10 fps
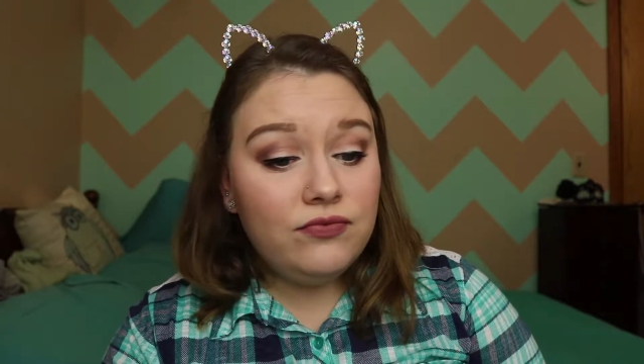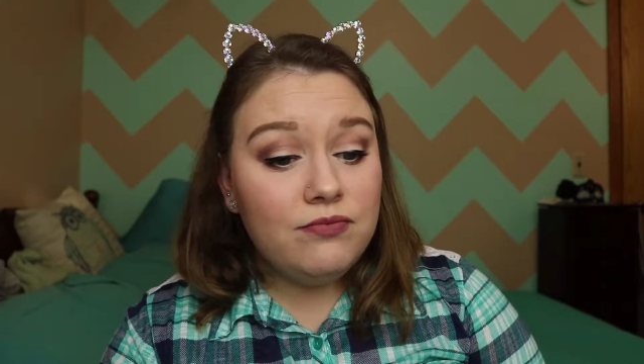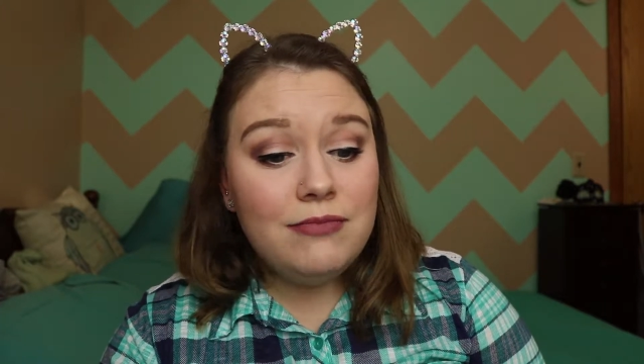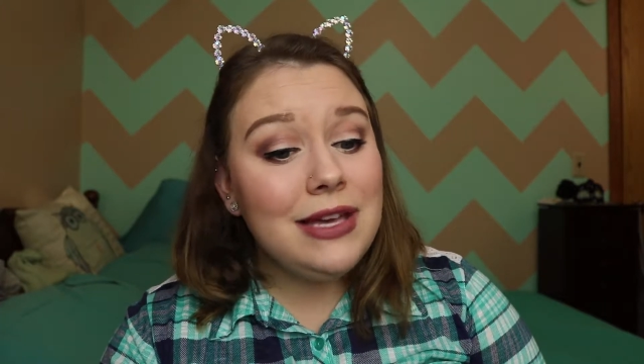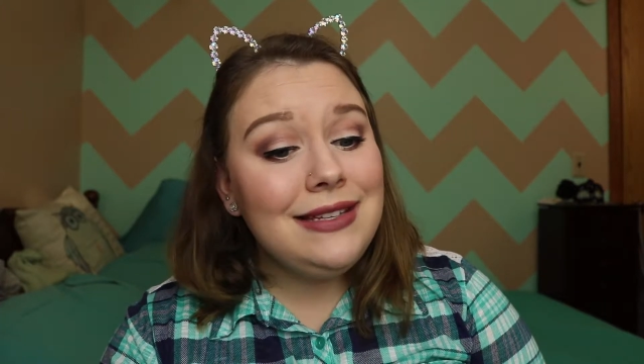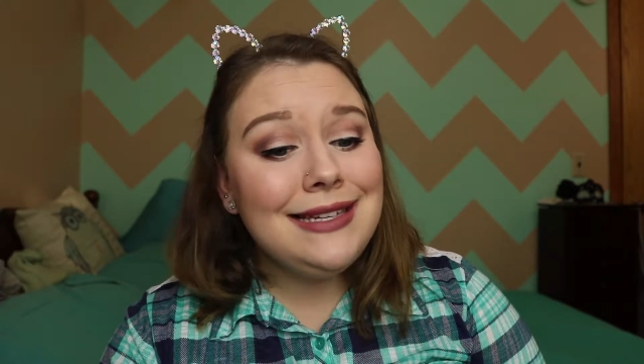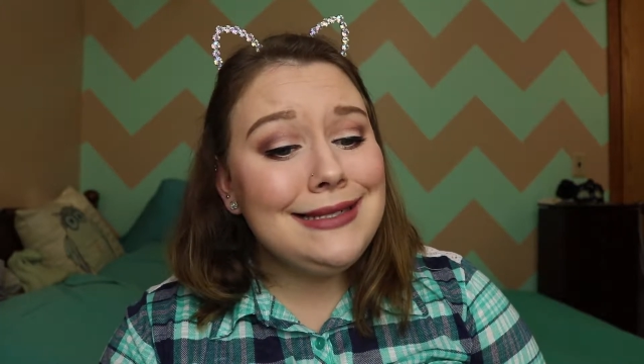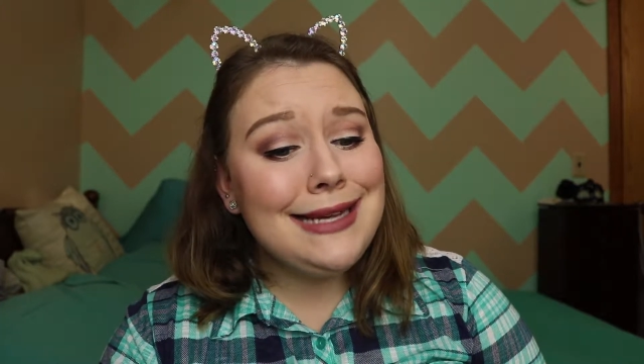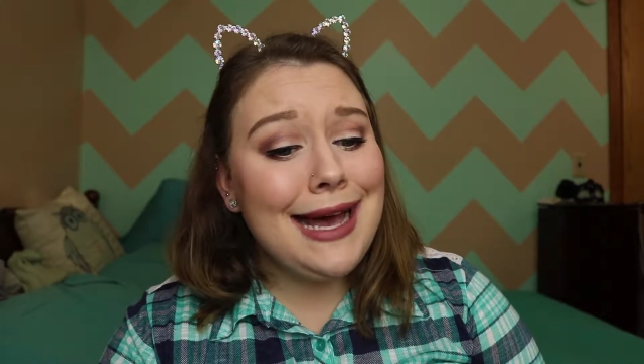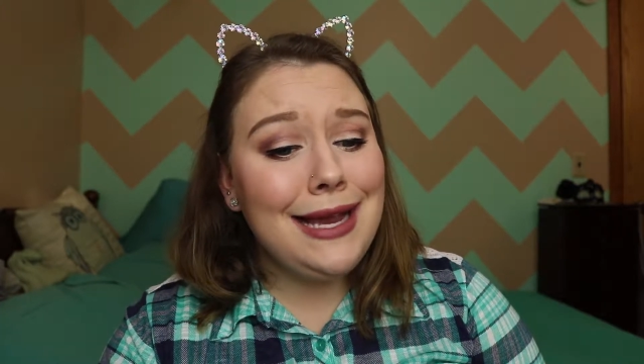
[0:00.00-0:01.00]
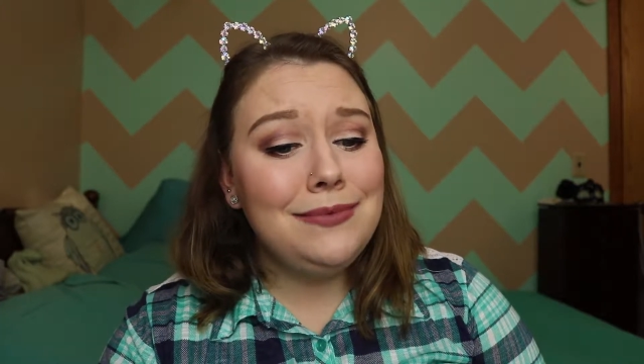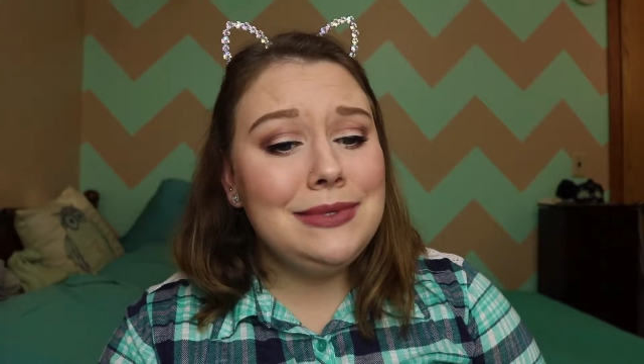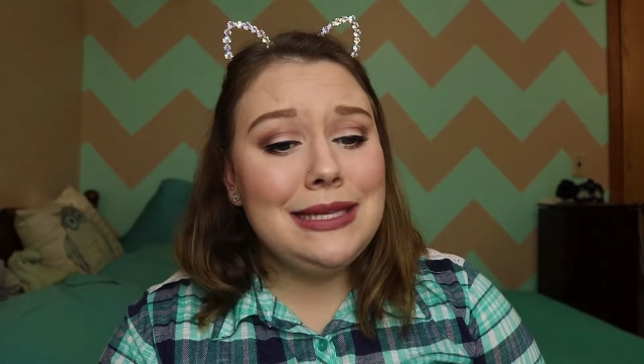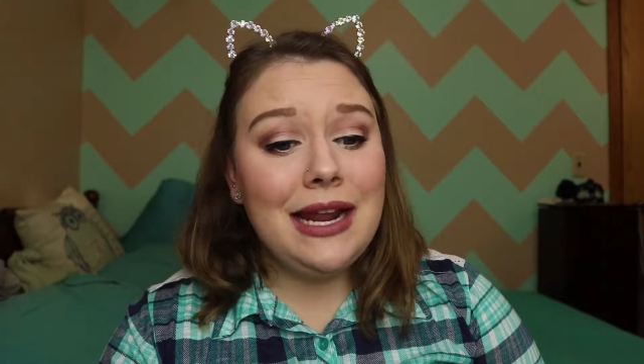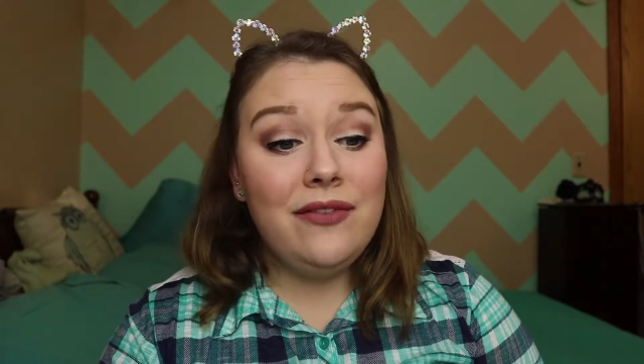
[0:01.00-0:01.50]
million
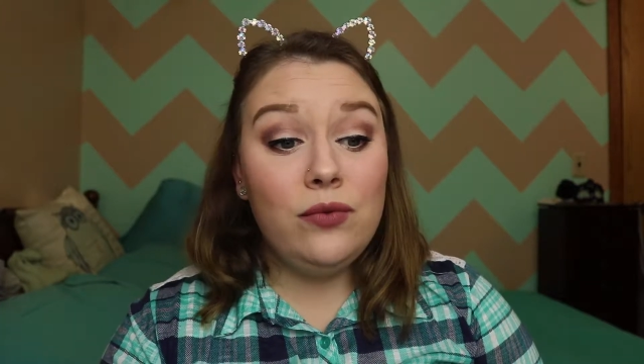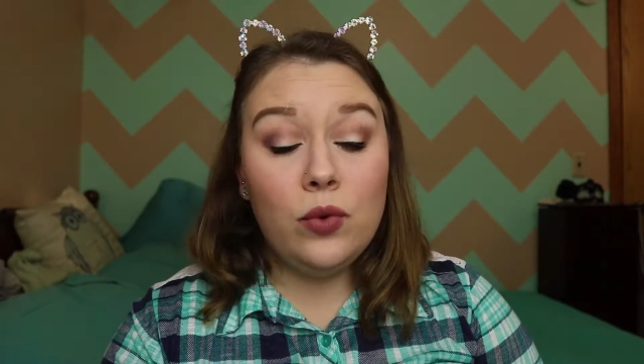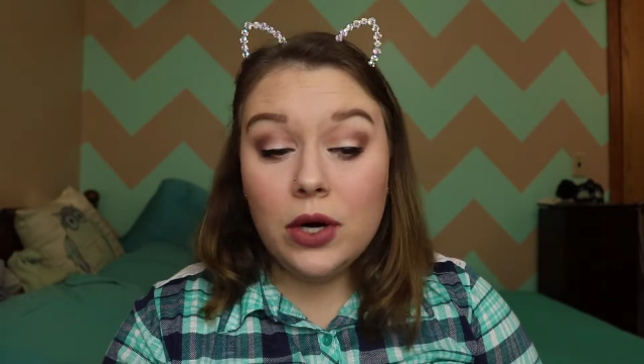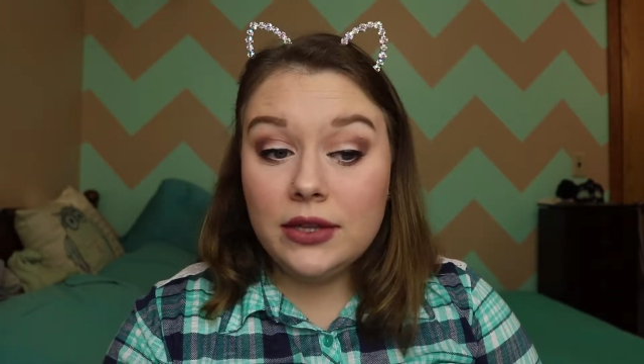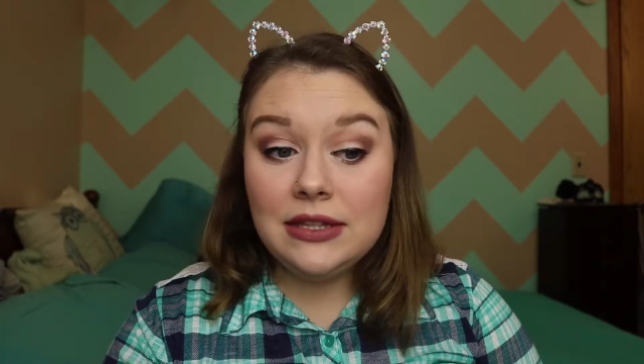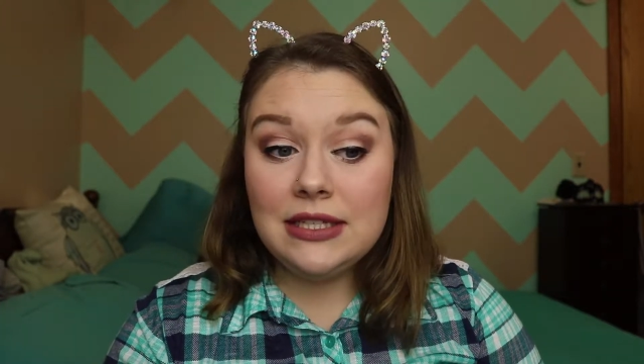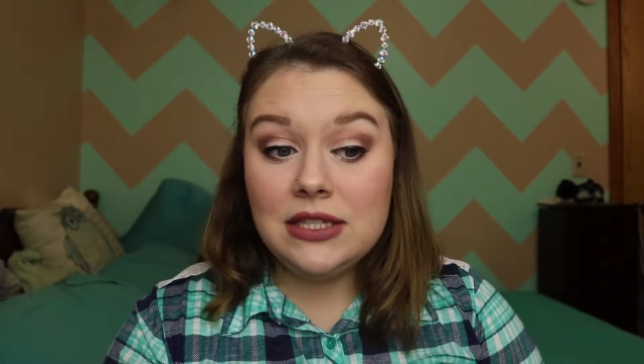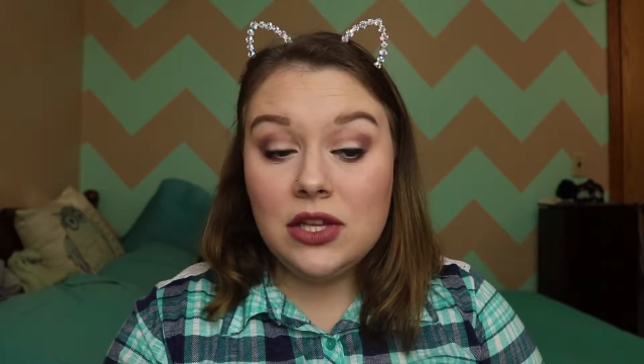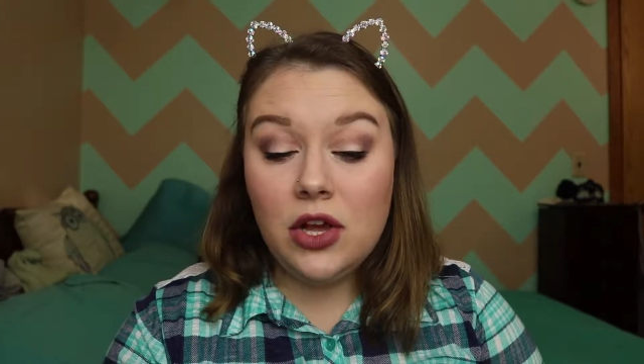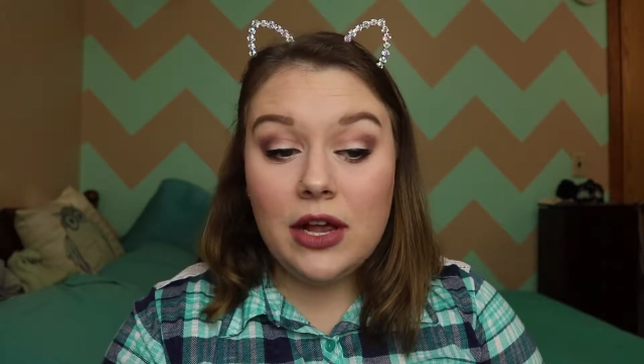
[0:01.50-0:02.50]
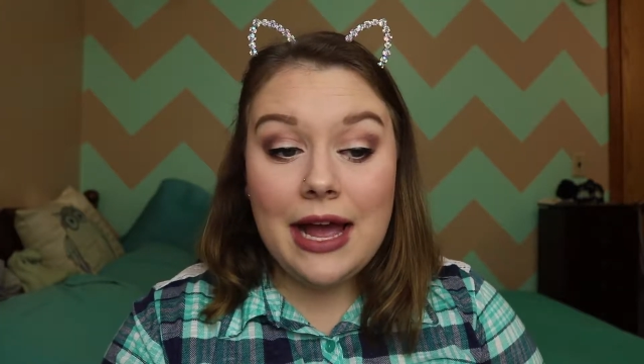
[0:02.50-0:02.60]
times that I've worn this look.